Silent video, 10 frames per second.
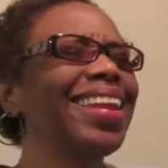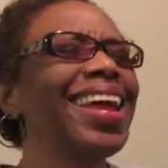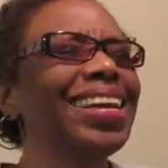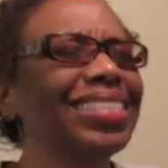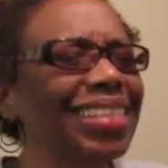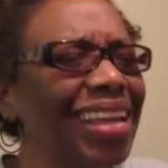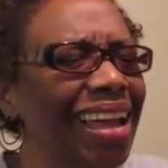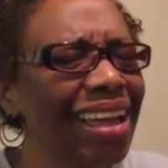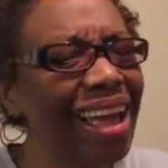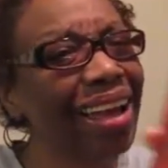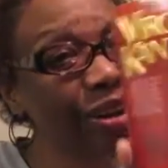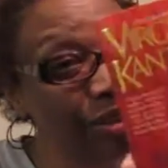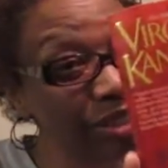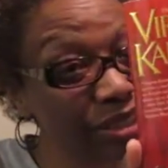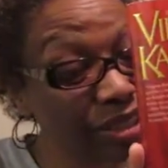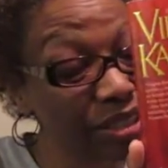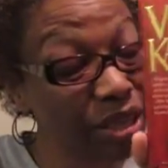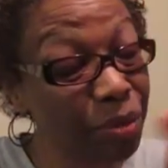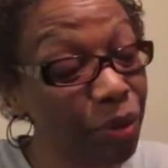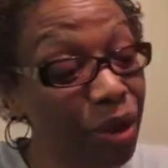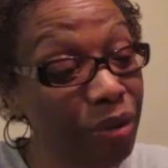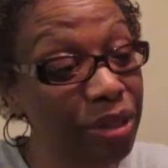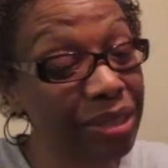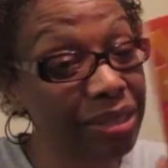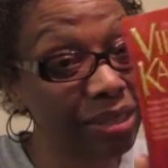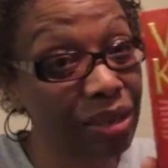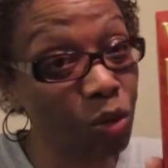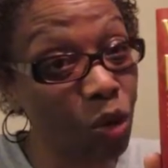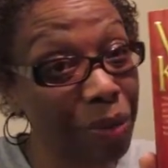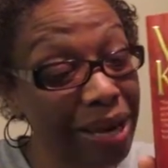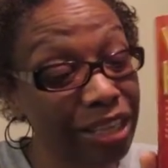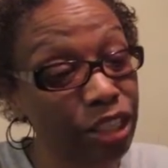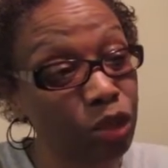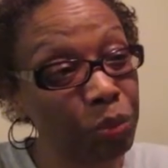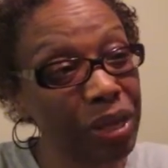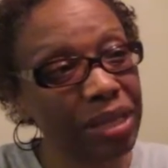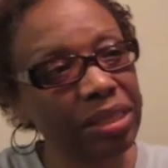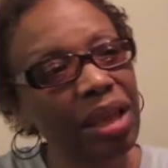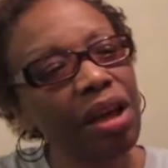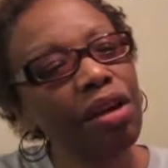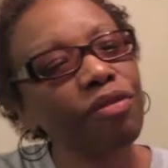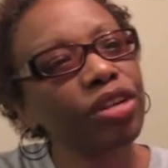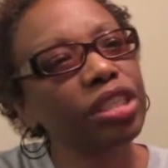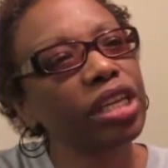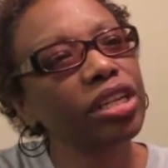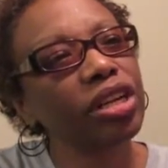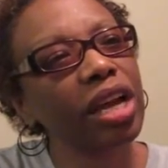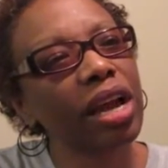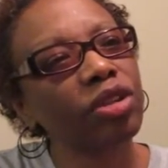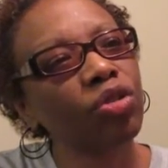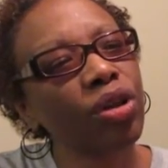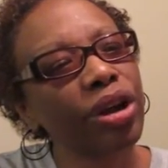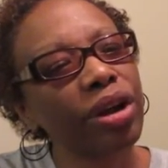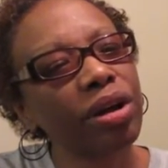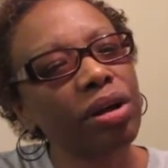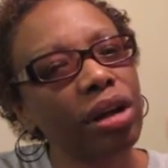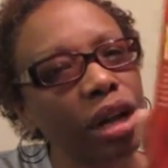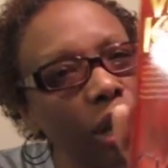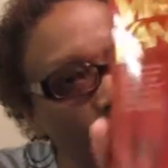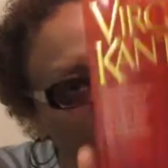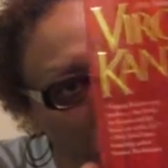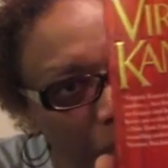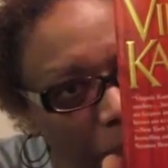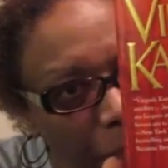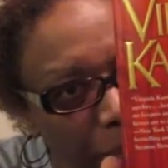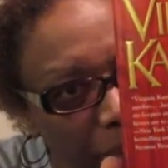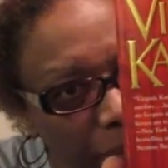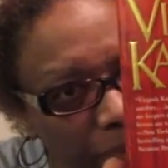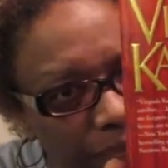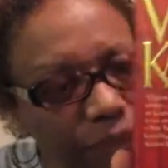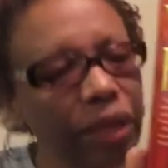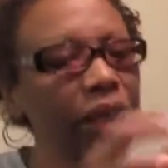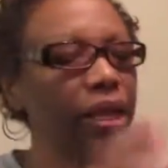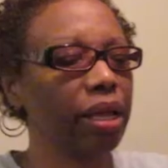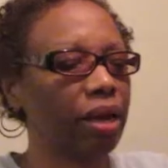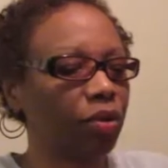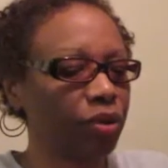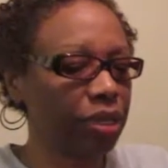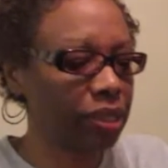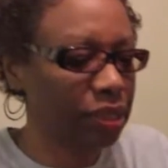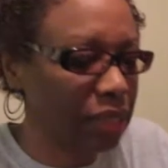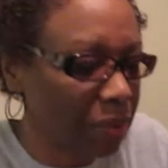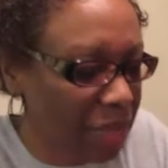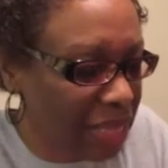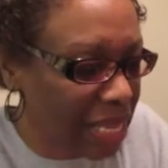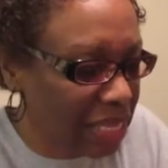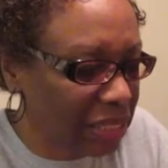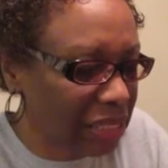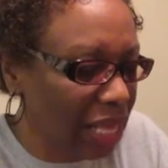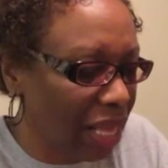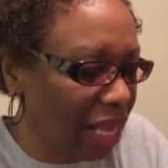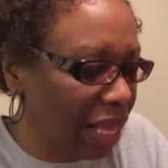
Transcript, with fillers: Next, I know this is contemporary. This is a romantic suspense. Virginia Contrail, Close Up. And I'll read some of this.